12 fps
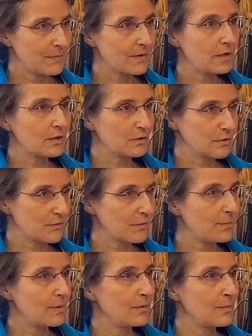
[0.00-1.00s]
very good for
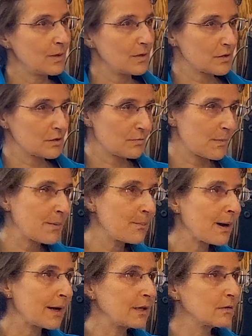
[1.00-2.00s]
me because my
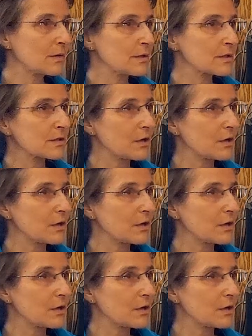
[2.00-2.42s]
mind was